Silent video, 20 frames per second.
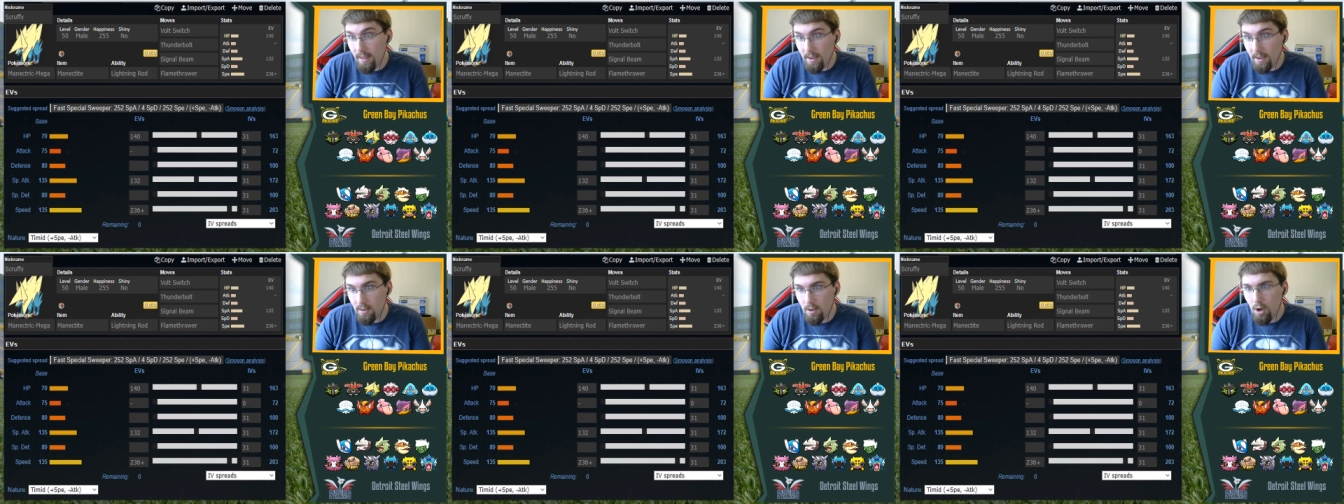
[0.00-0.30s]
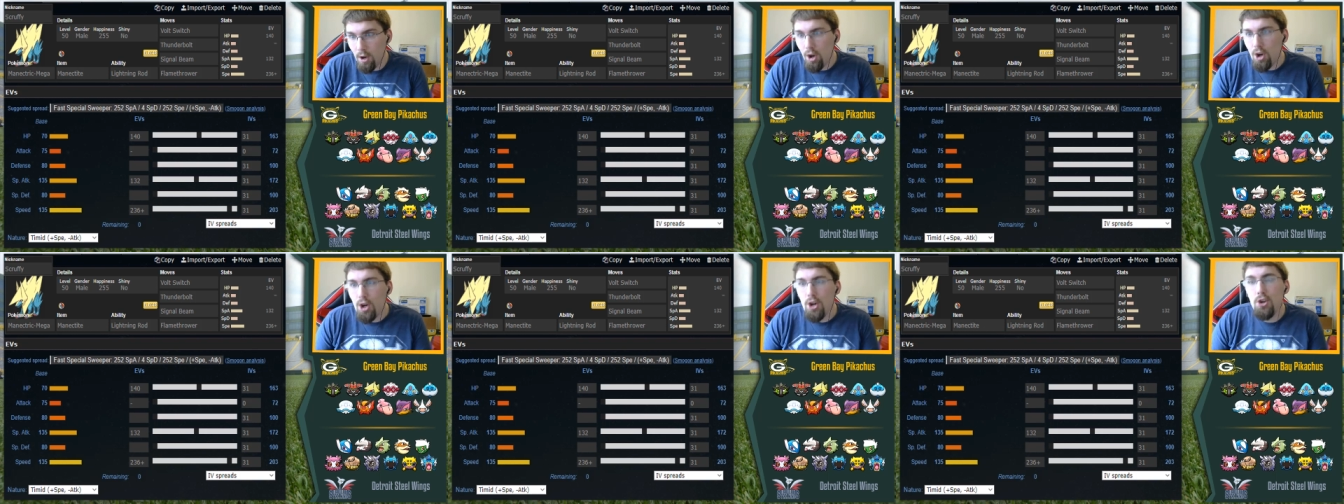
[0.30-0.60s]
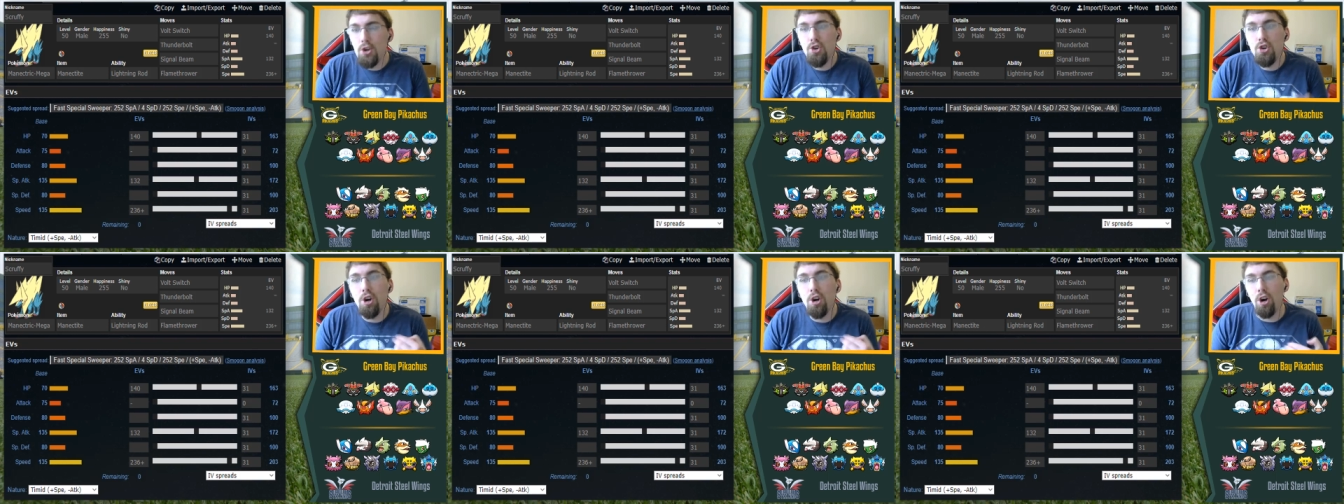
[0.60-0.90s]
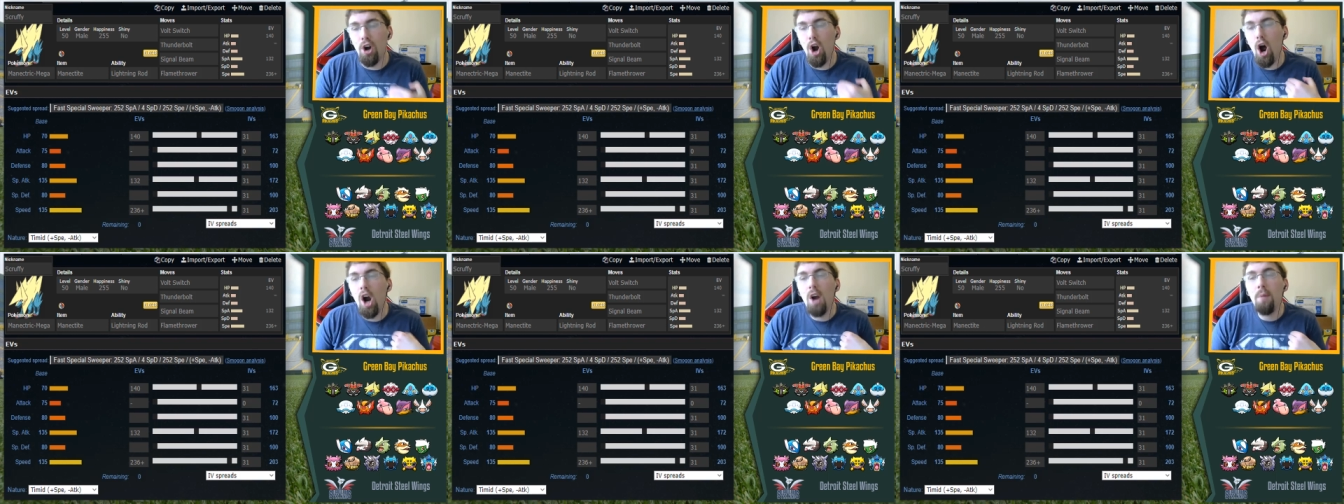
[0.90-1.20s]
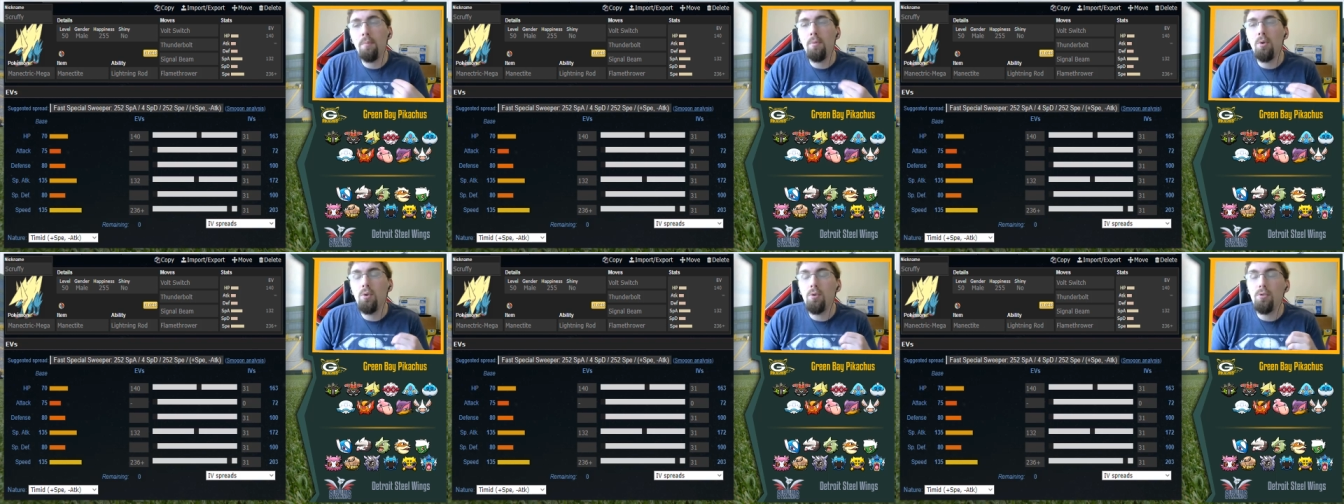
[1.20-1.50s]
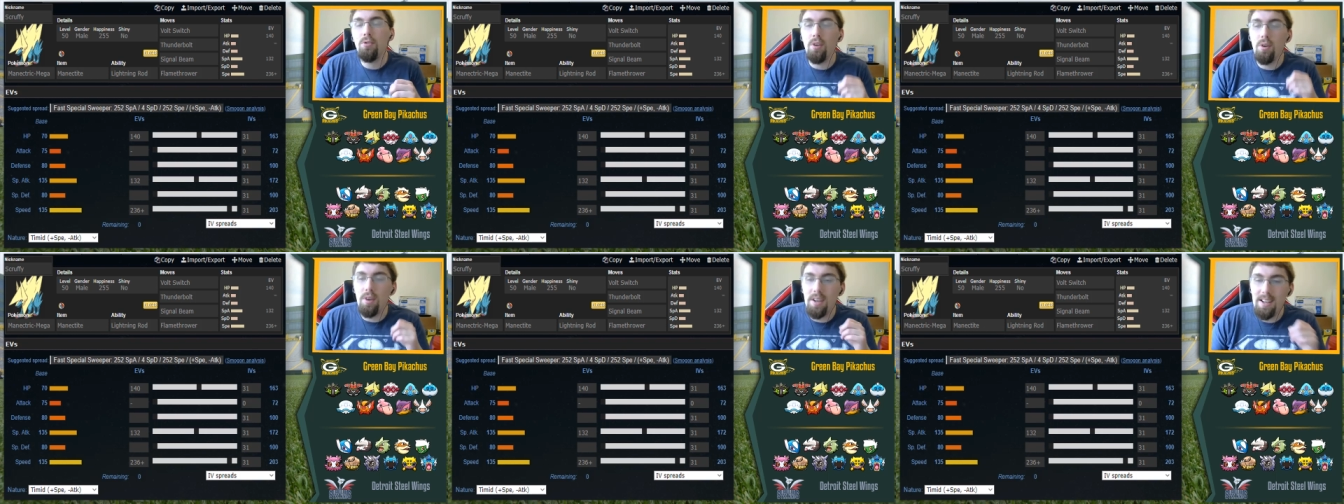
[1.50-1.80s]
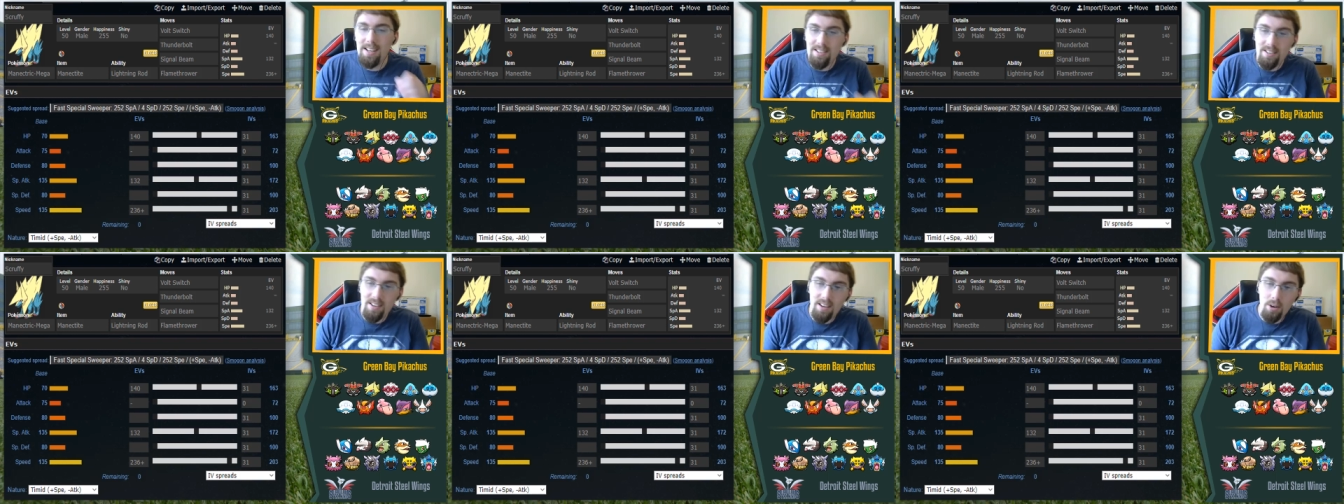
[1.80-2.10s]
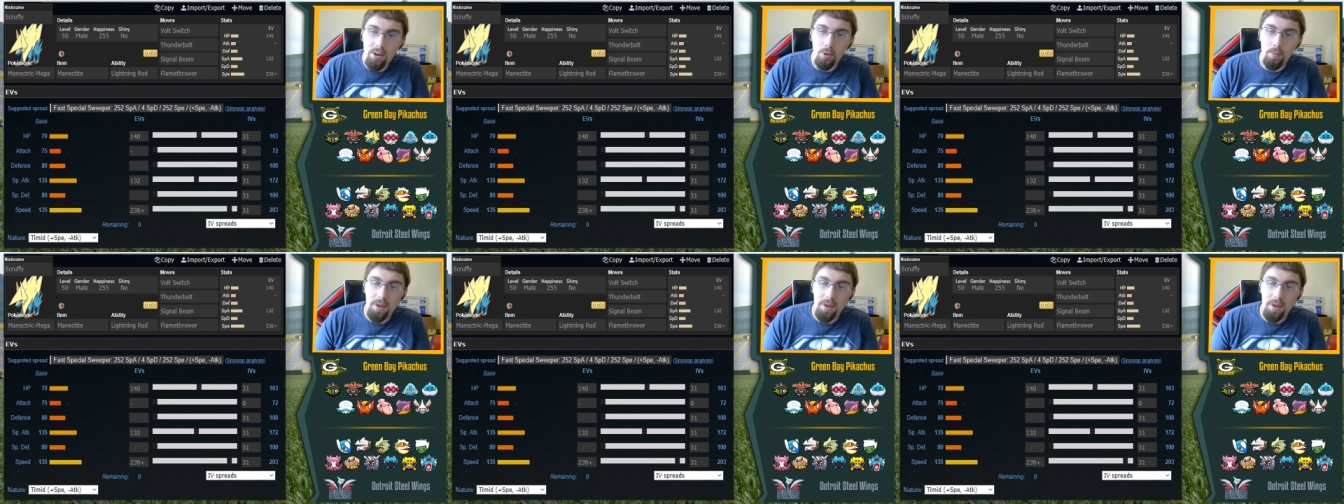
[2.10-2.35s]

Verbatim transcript: Like, sure, our moves in Signal